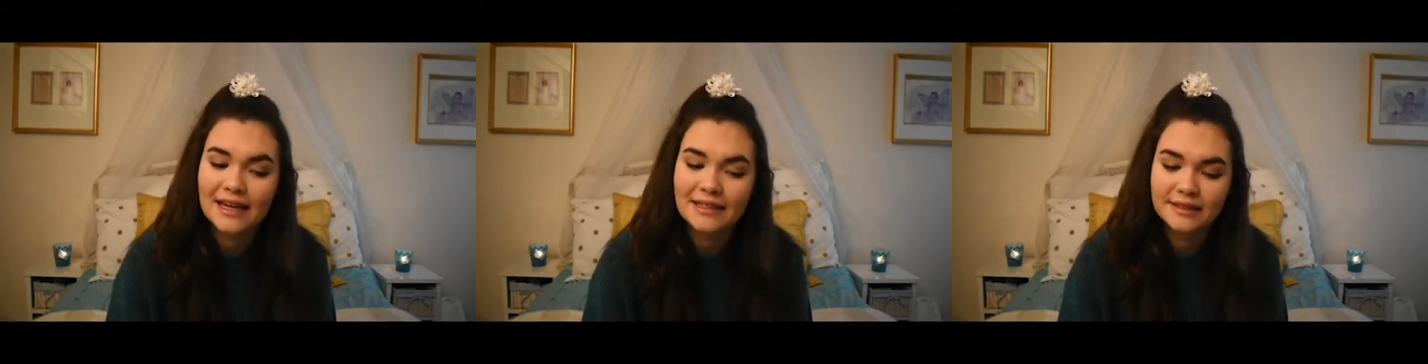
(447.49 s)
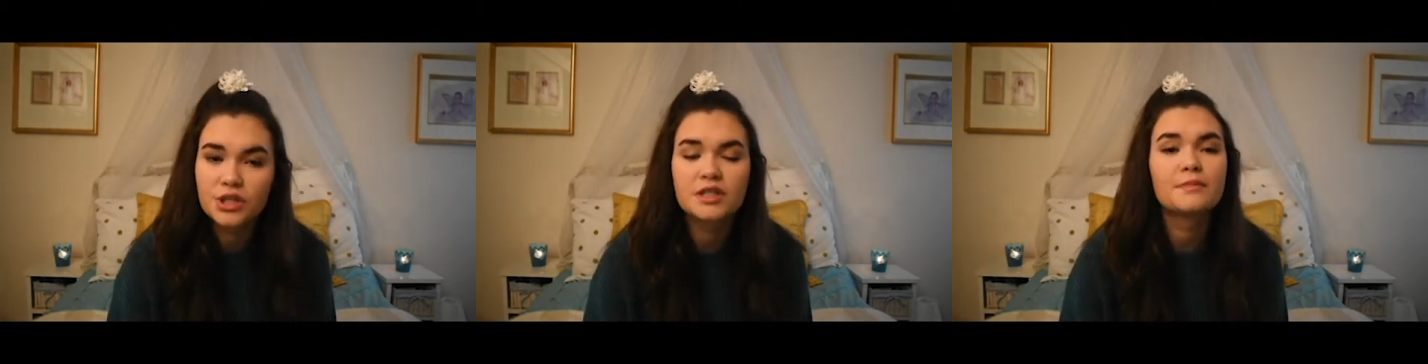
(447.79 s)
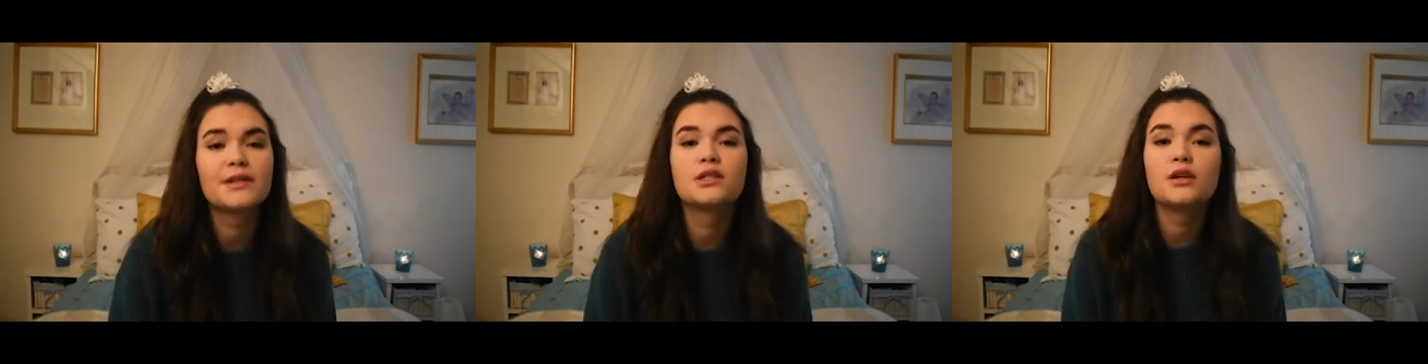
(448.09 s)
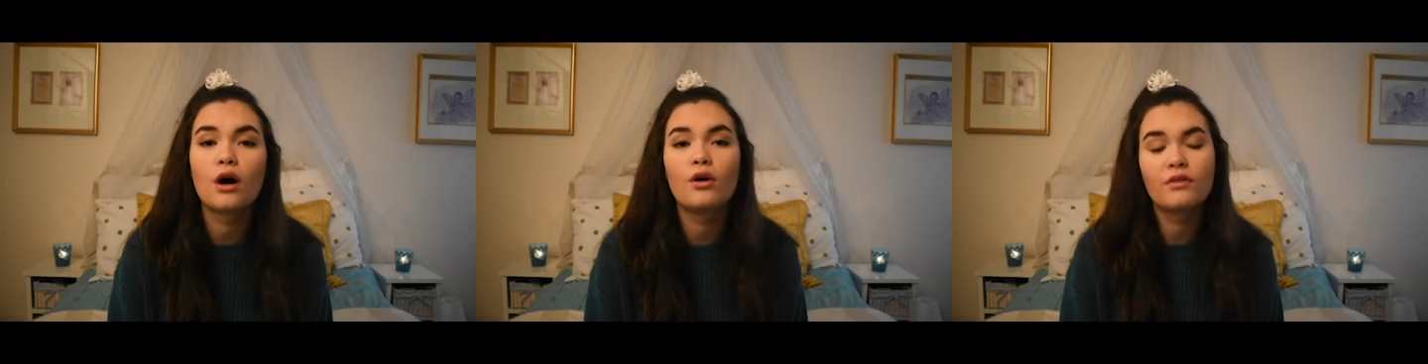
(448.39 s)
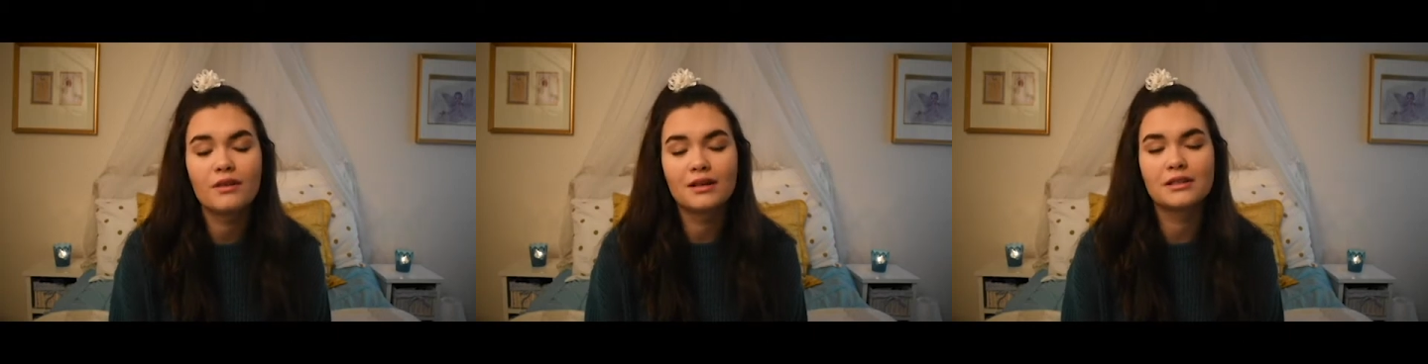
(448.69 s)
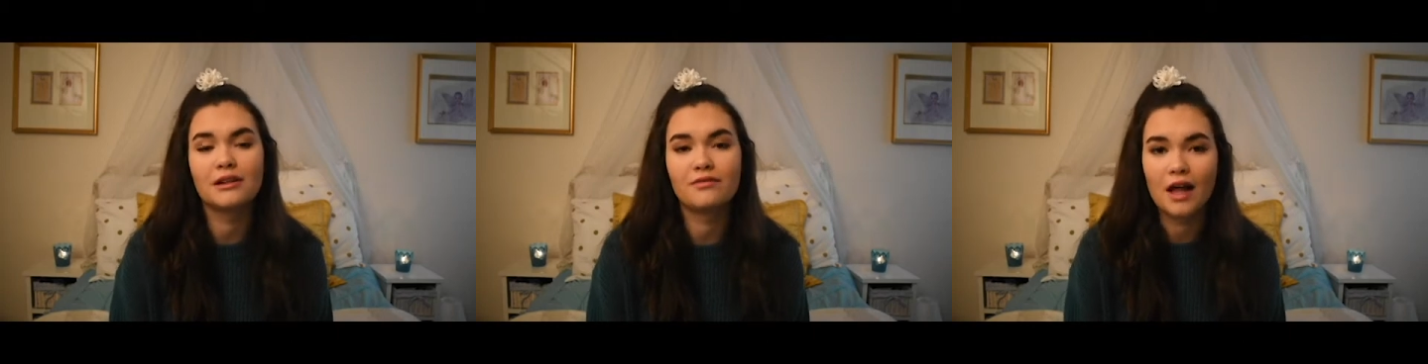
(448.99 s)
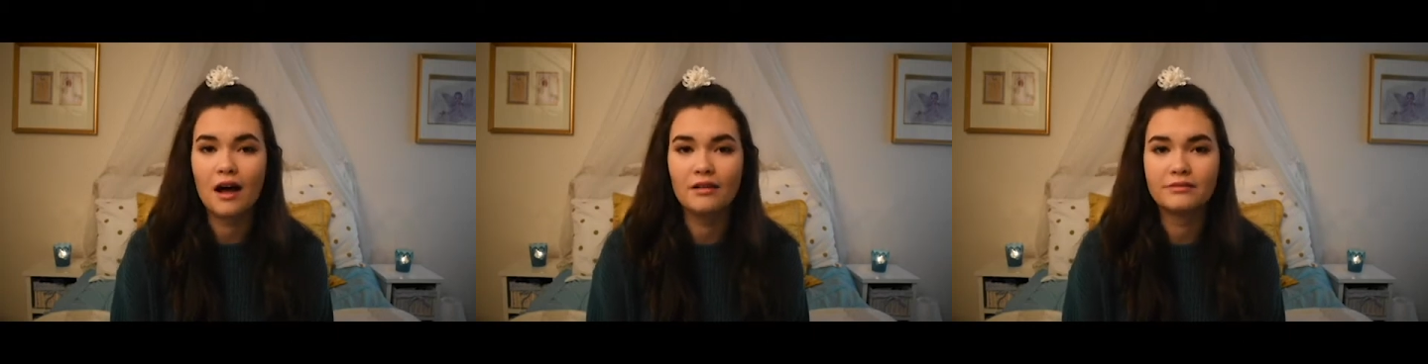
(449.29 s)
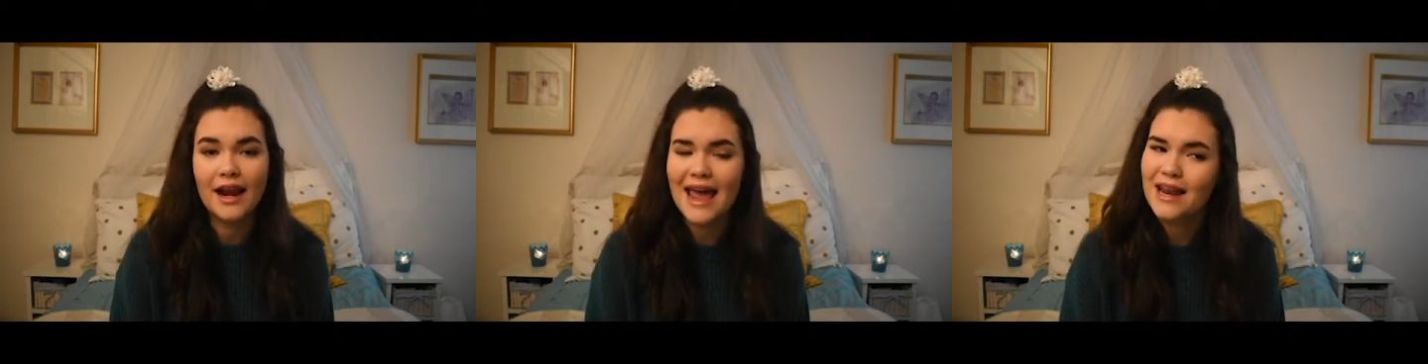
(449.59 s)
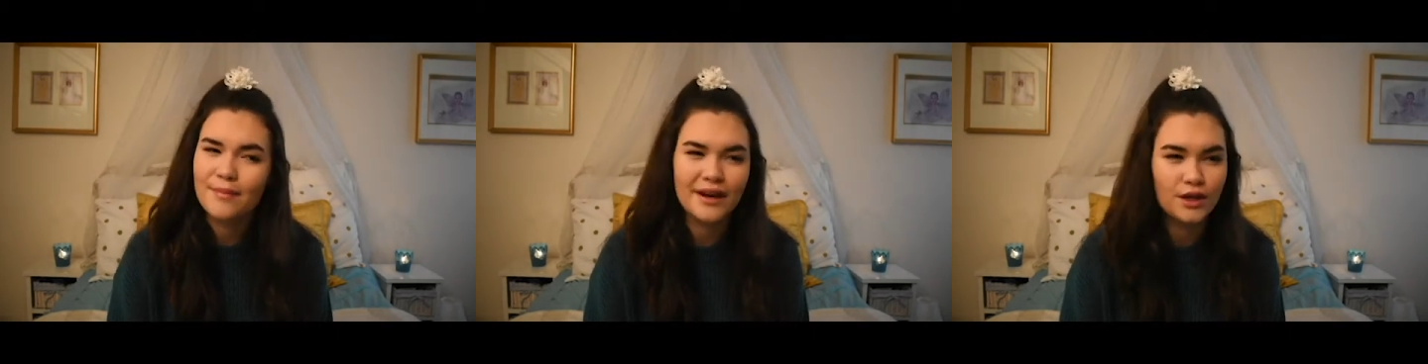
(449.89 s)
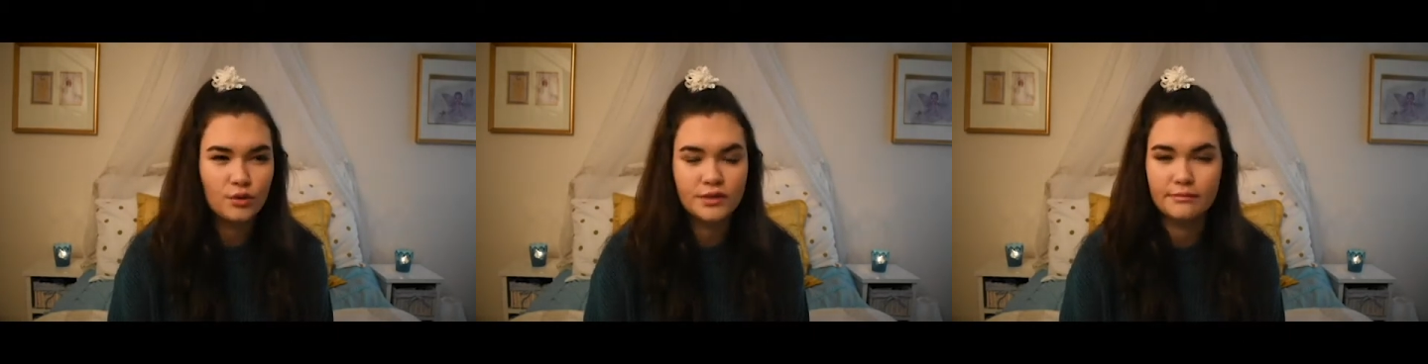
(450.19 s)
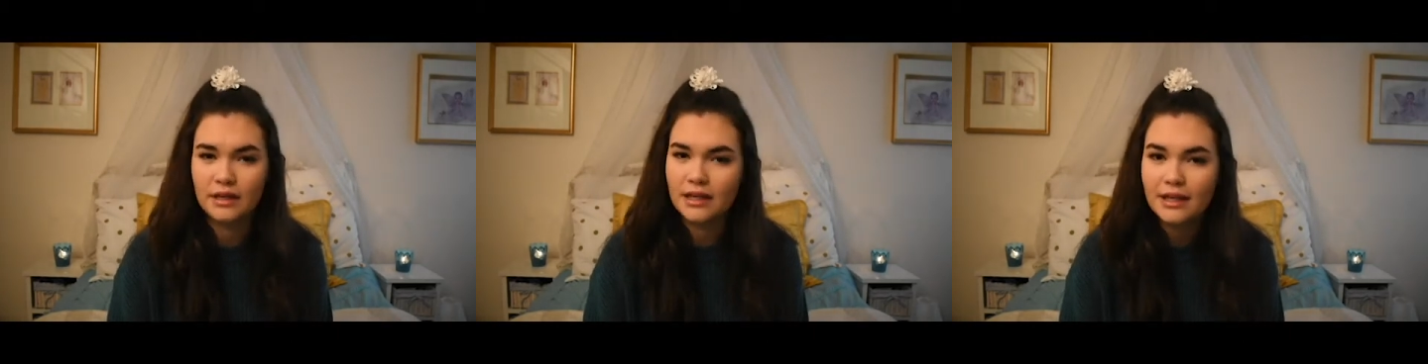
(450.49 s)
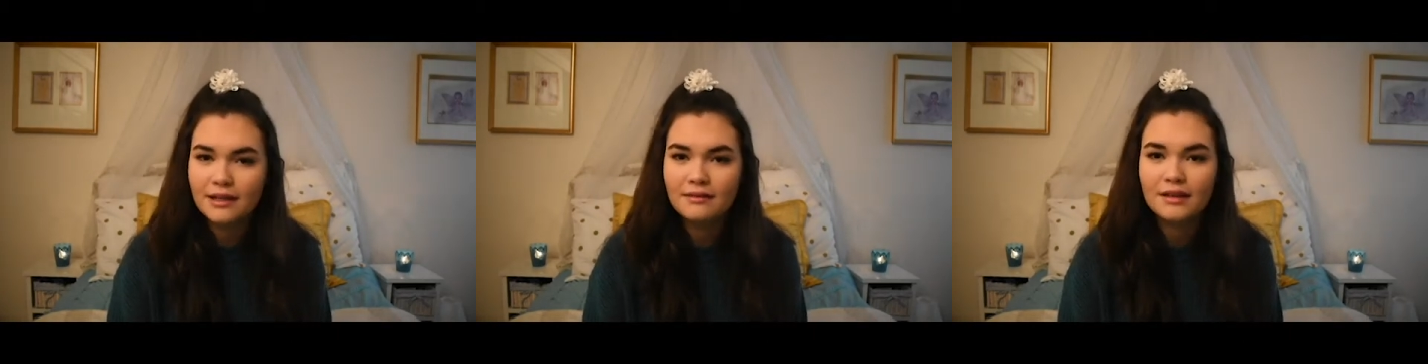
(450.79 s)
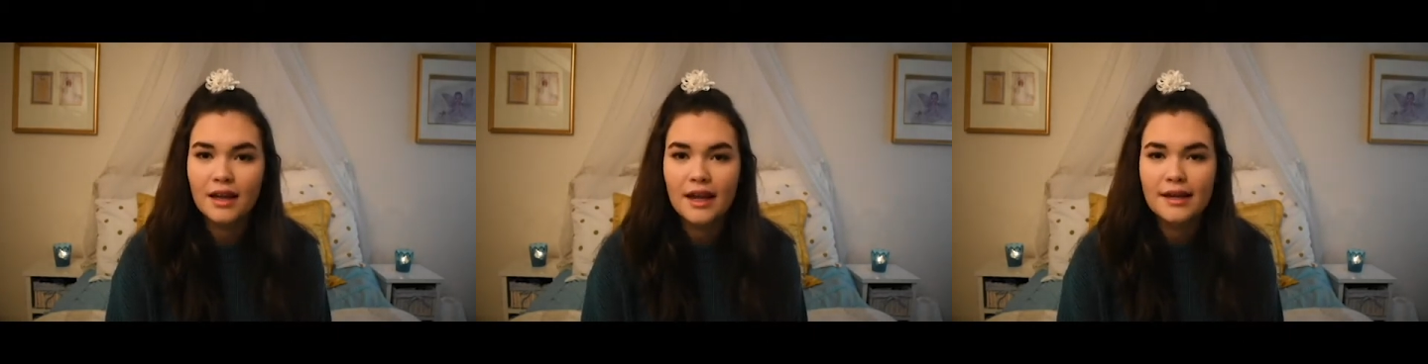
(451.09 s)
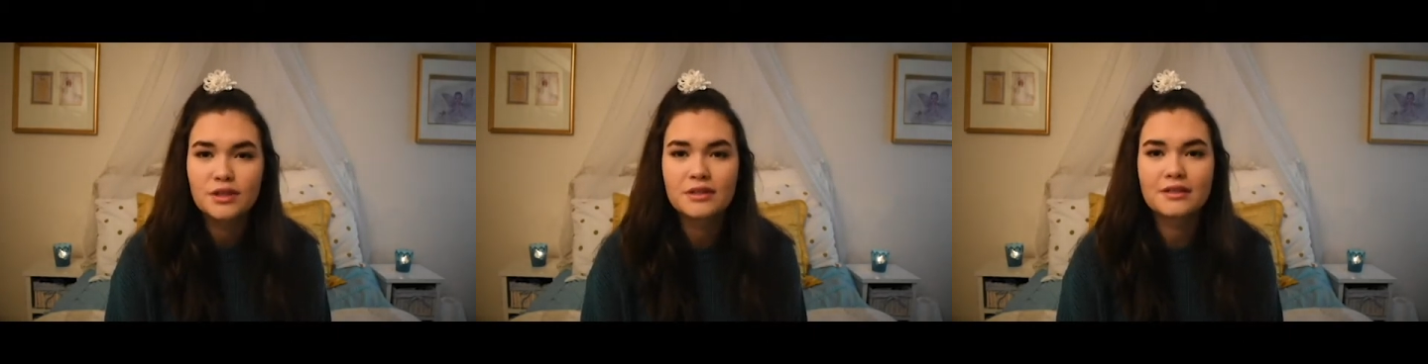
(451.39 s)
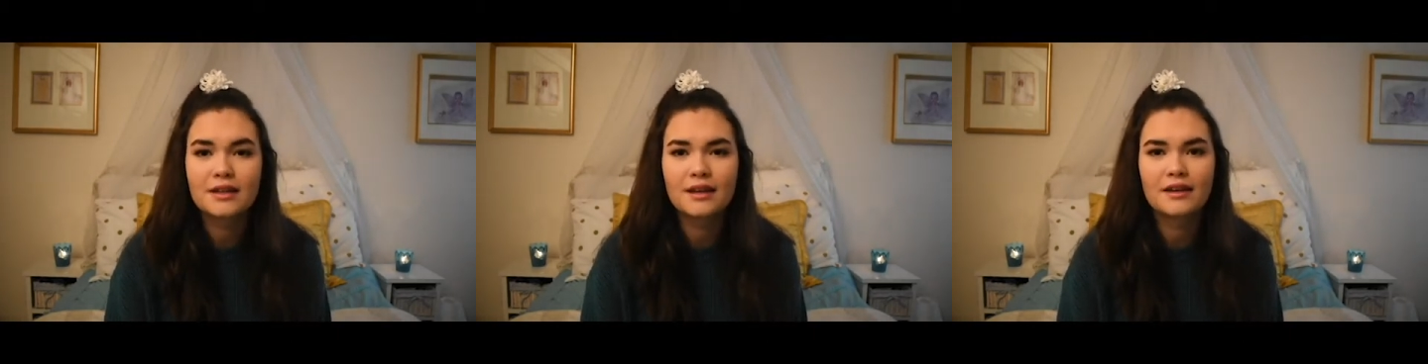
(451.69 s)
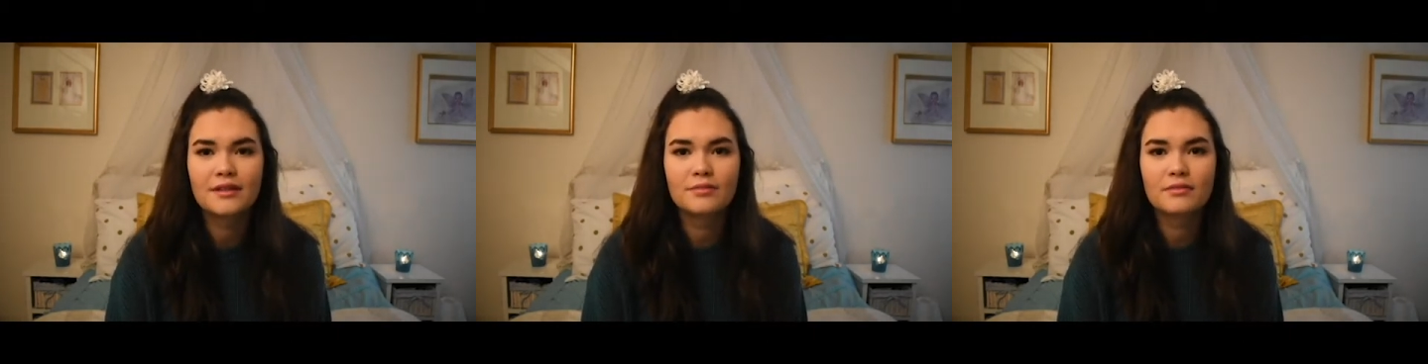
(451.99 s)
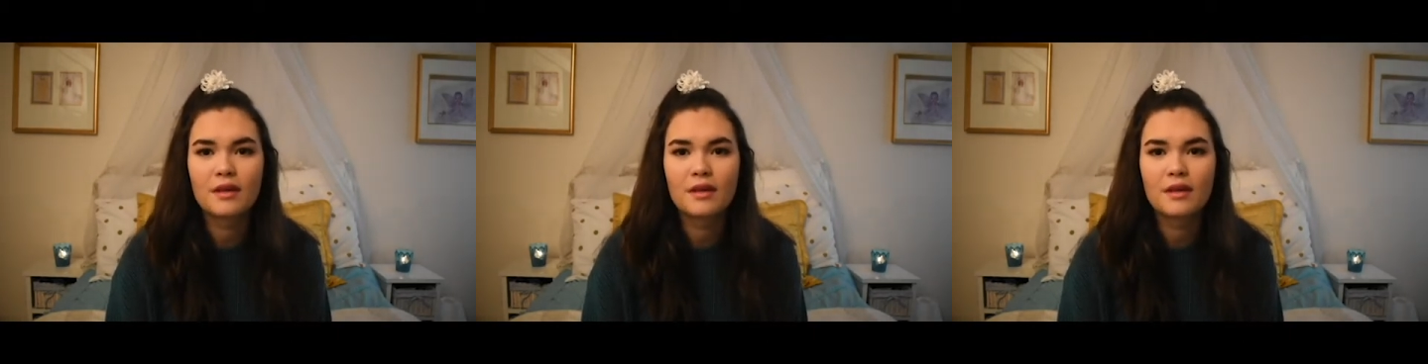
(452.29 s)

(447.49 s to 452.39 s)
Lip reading: and just be so filled of love that anybody who's mean is just gonna